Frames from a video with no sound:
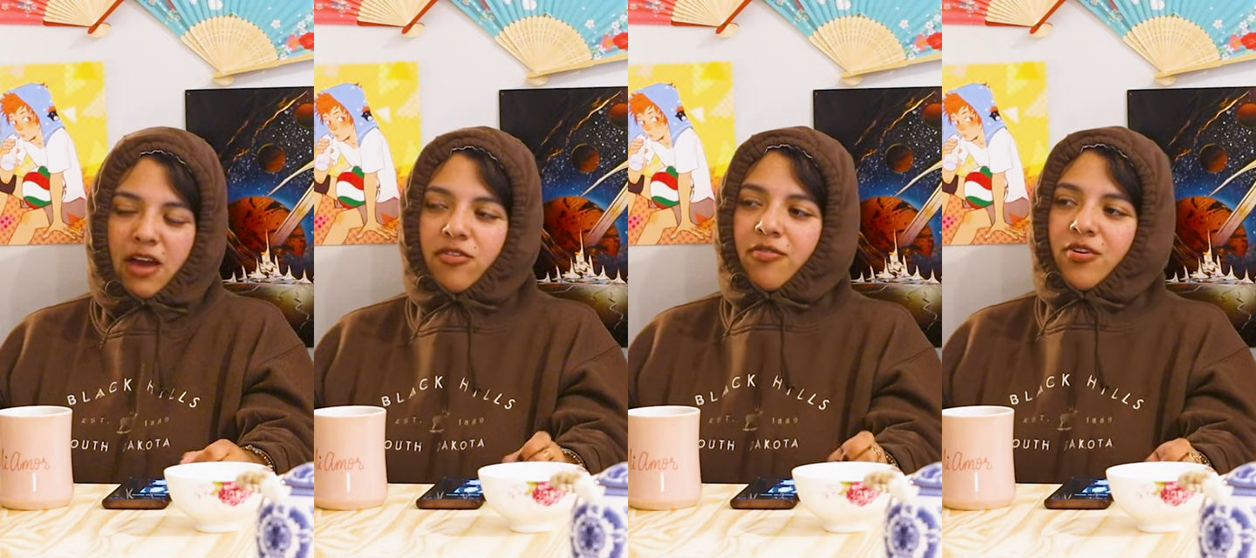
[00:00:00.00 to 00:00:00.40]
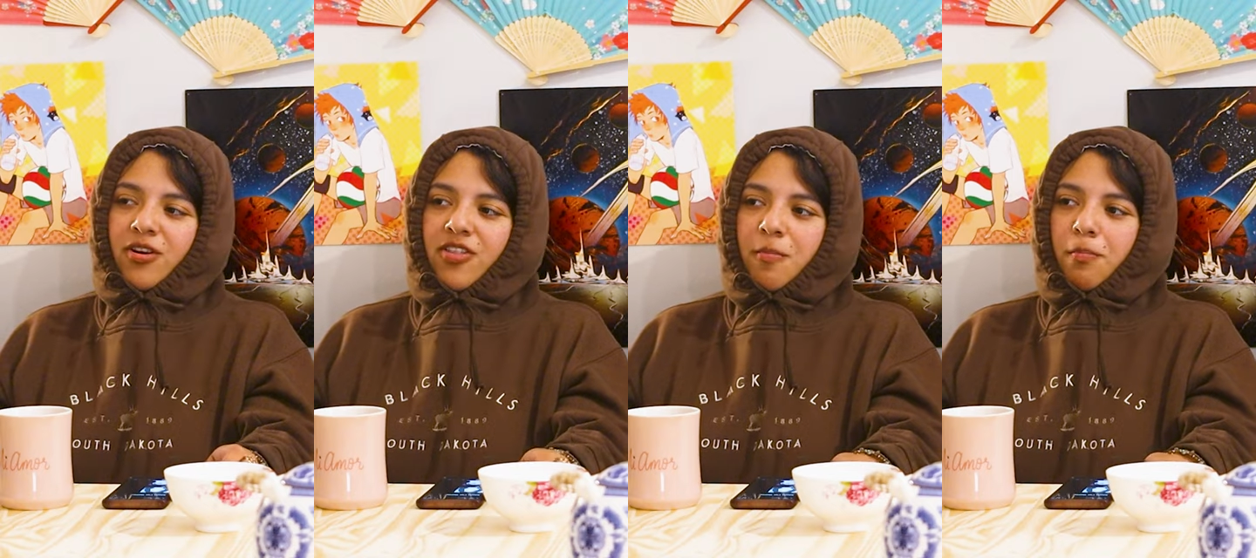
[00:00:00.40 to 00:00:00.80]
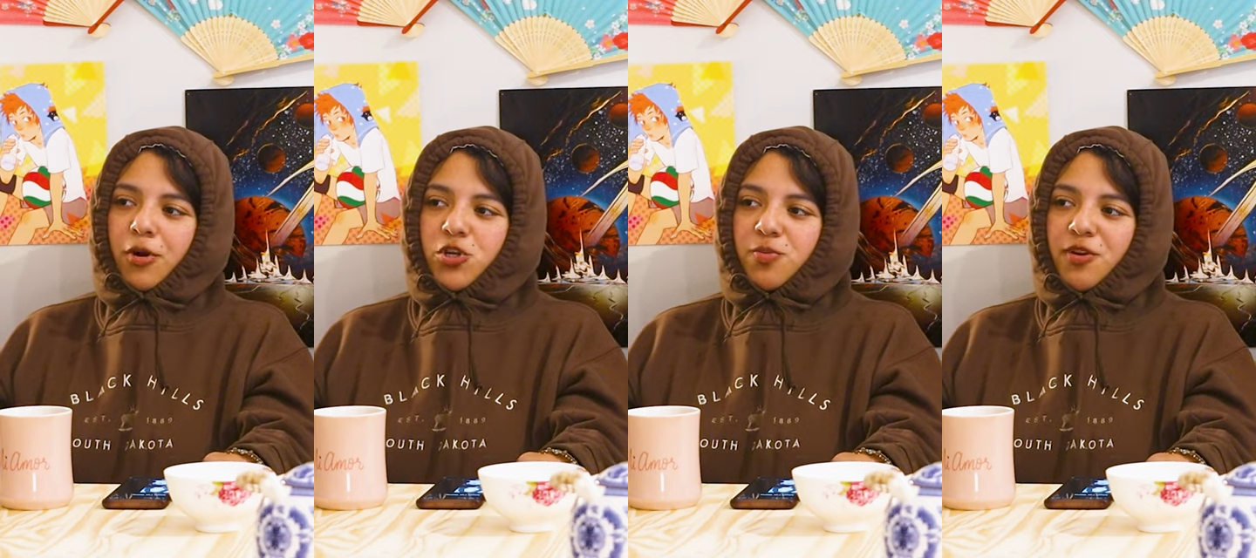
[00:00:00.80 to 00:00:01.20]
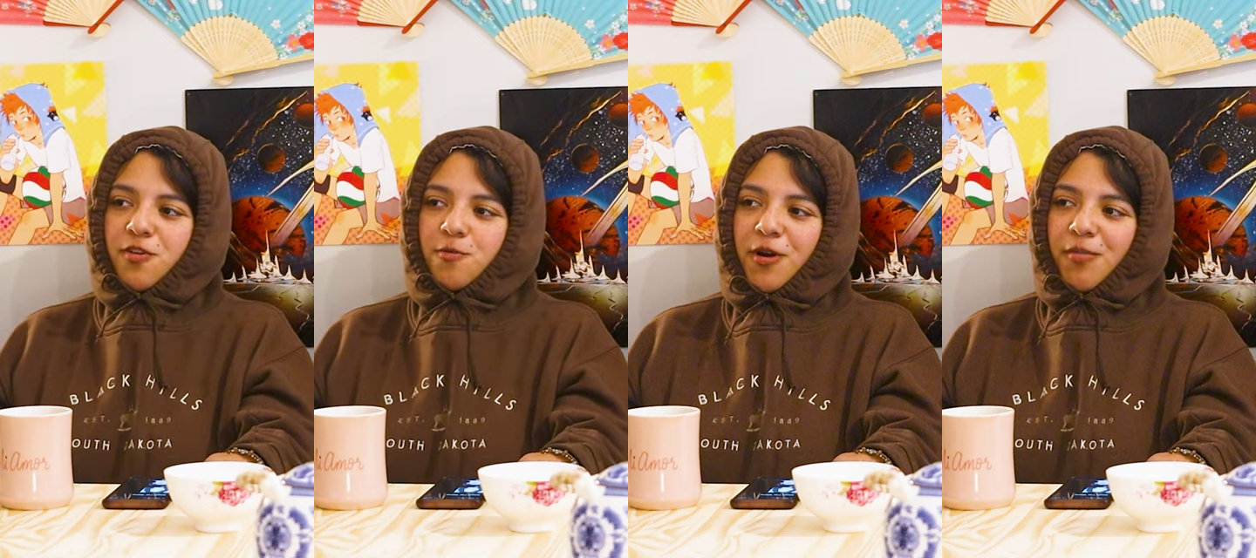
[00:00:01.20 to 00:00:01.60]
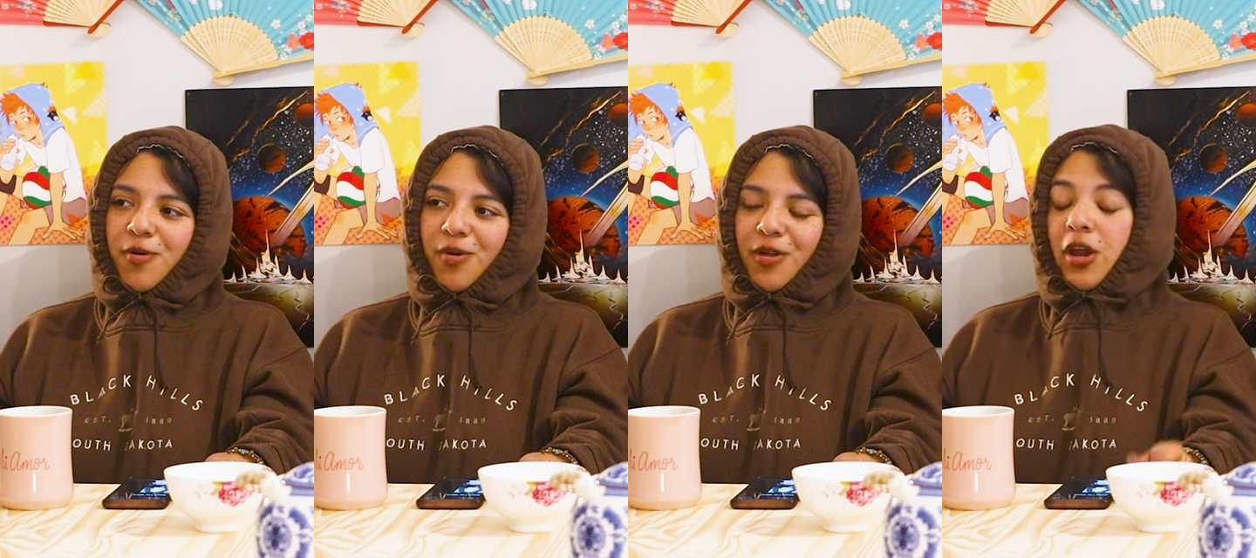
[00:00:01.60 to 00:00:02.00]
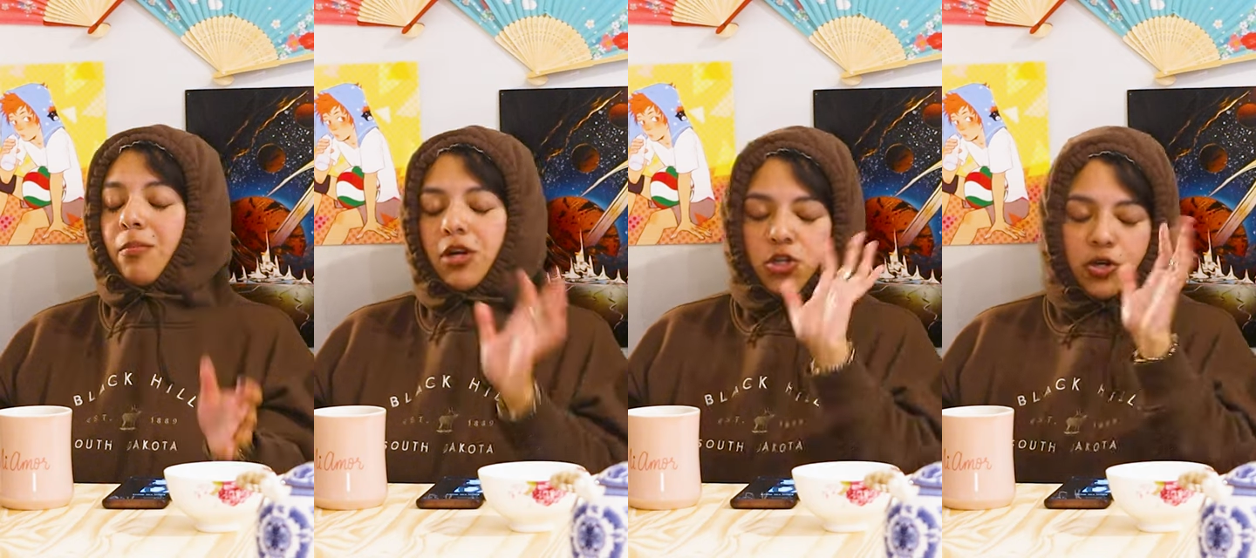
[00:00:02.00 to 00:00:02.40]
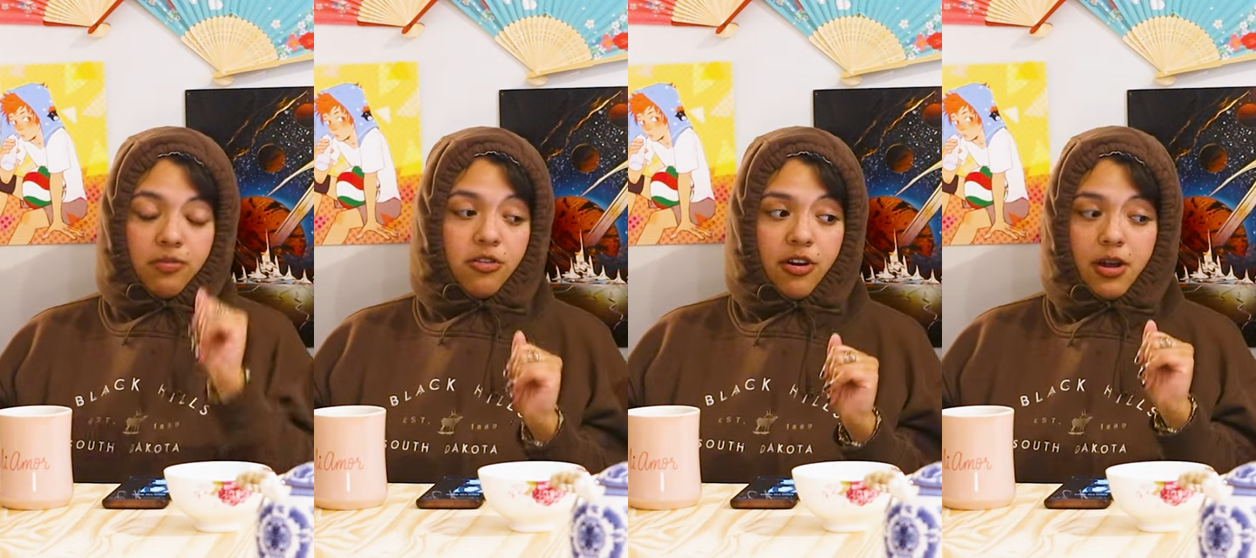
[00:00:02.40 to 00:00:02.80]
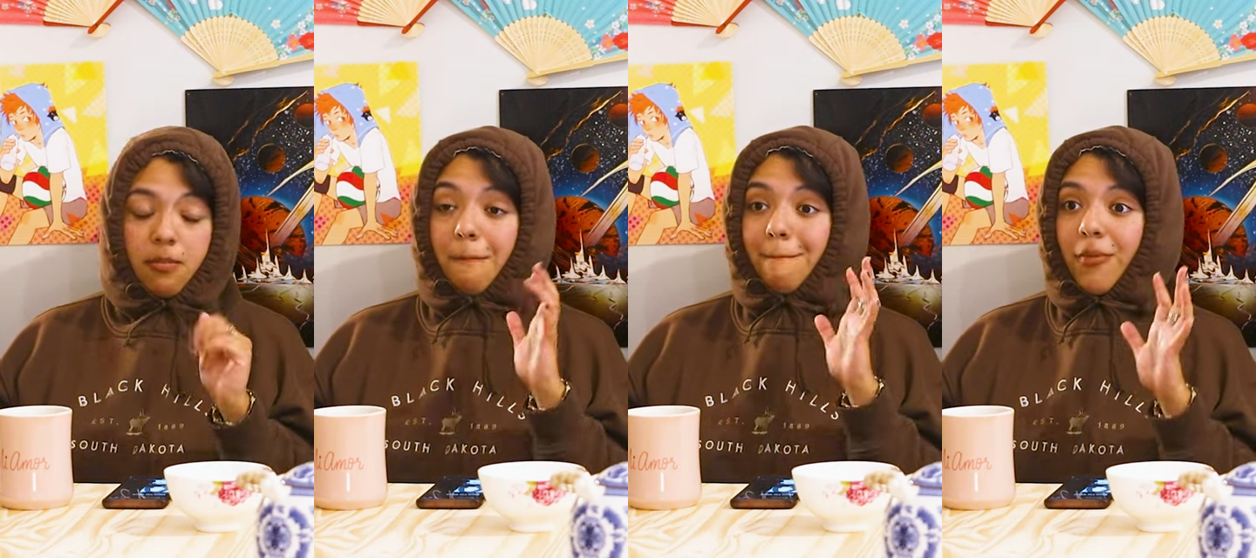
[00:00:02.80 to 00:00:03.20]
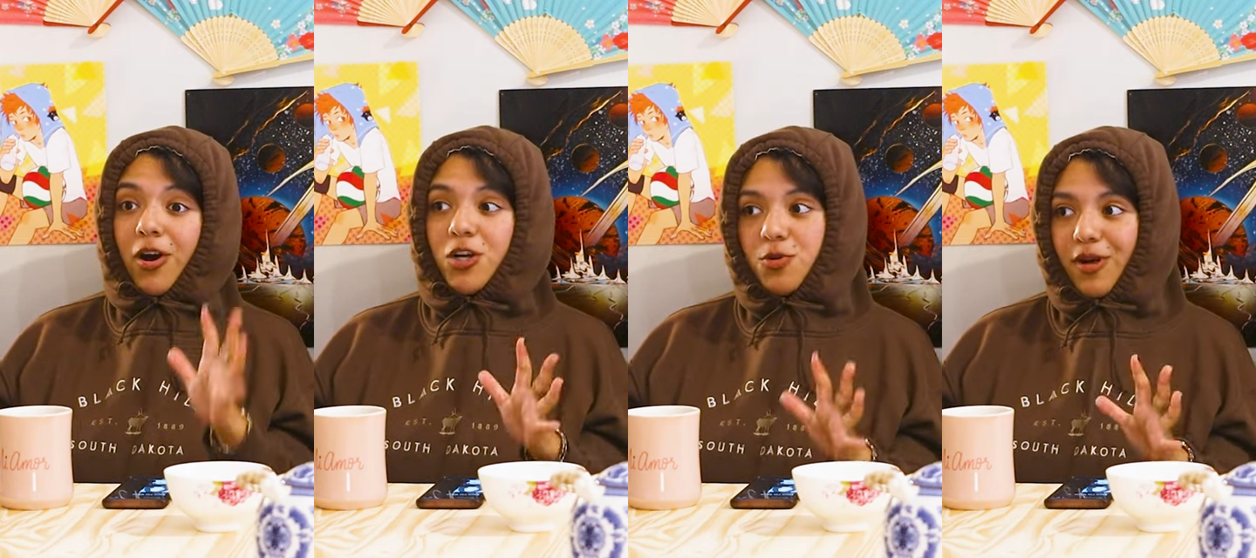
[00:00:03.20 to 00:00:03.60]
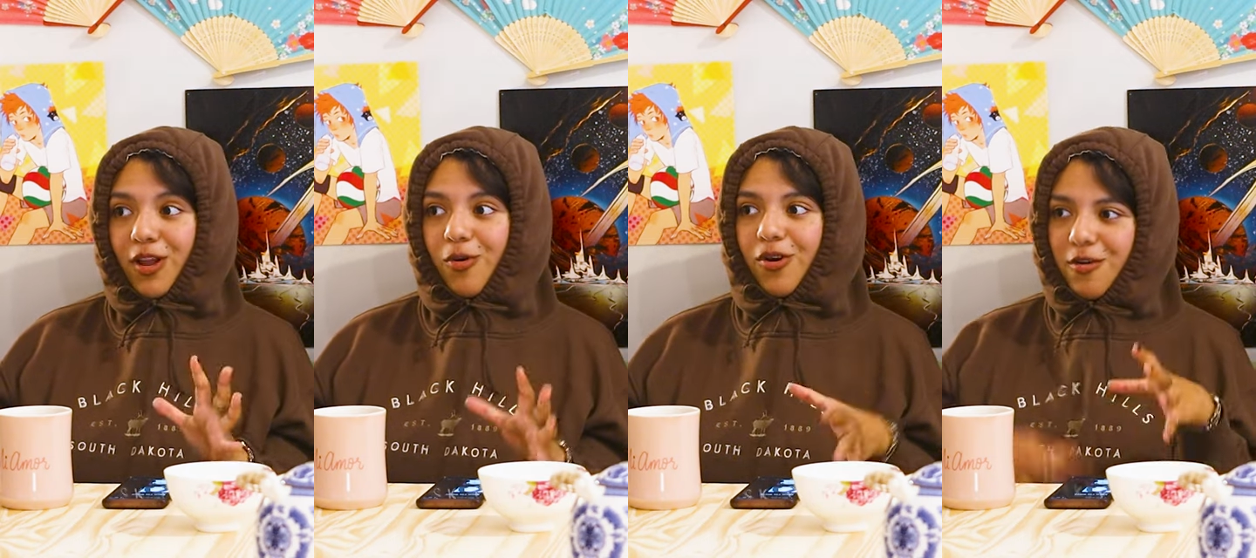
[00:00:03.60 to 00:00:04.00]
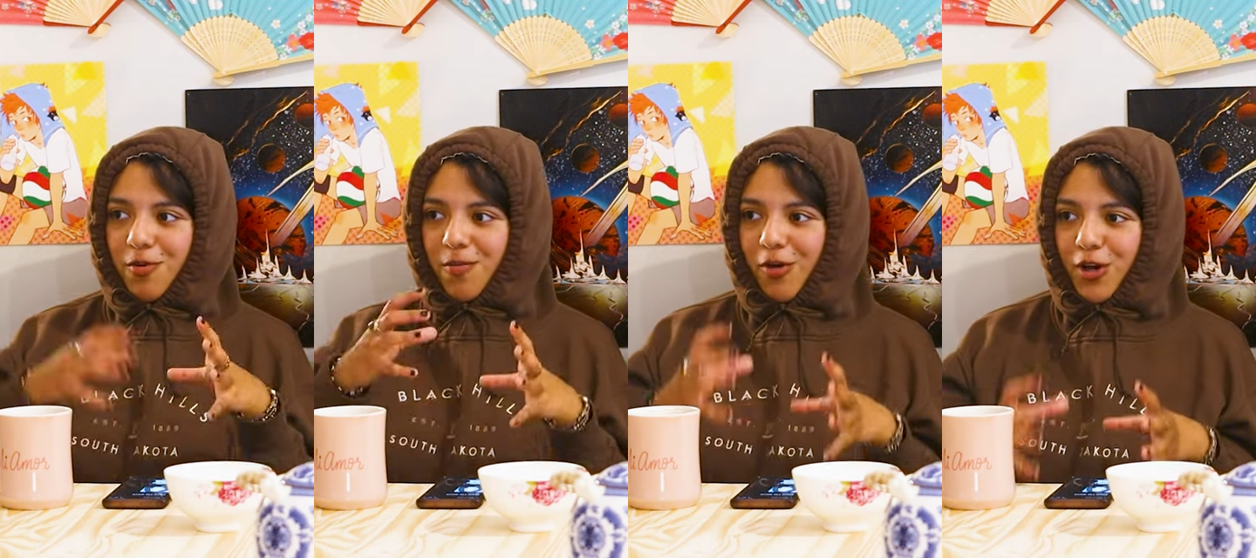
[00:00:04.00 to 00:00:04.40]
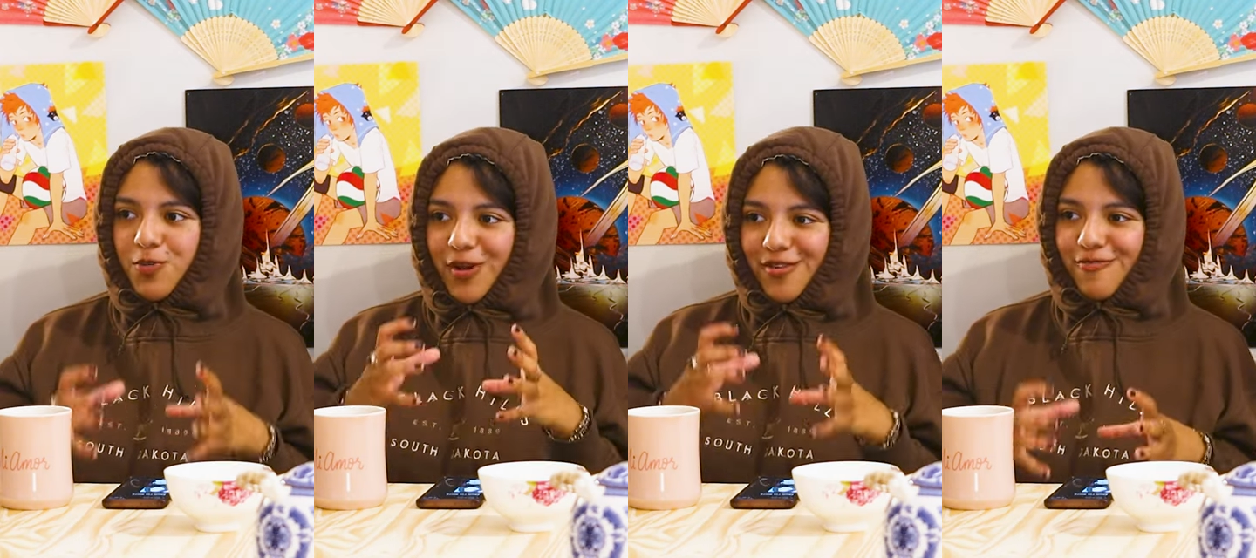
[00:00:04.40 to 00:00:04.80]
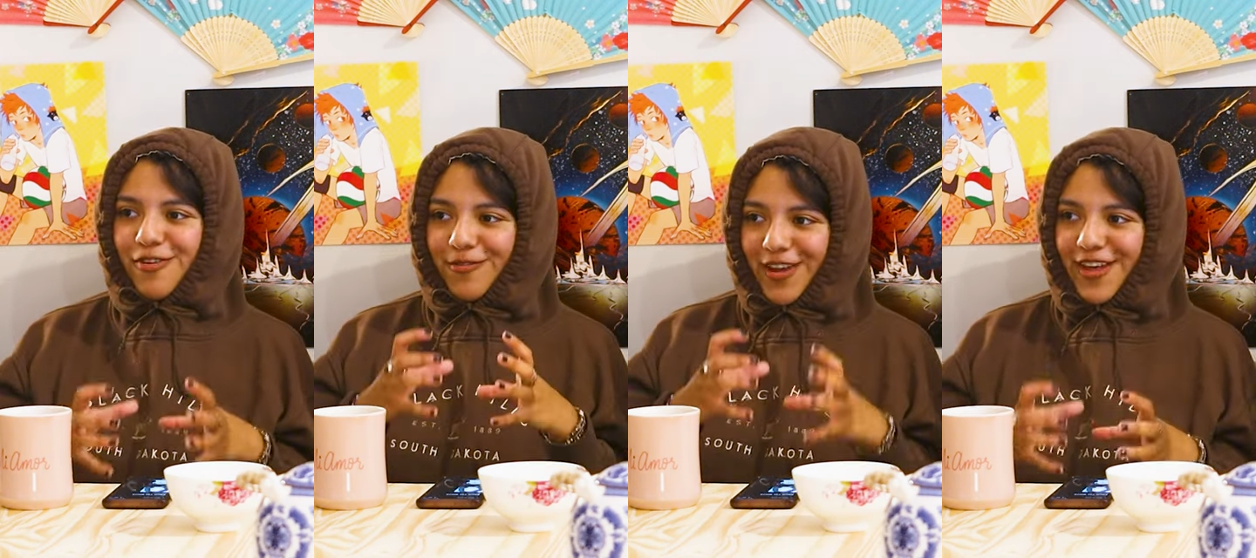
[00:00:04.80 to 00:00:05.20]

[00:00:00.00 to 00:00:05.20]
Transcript: Just, have you ever heard of that mushroom books. experiment? Where, not mushroom, sorry, marshmallow, where they put marshmallows in front of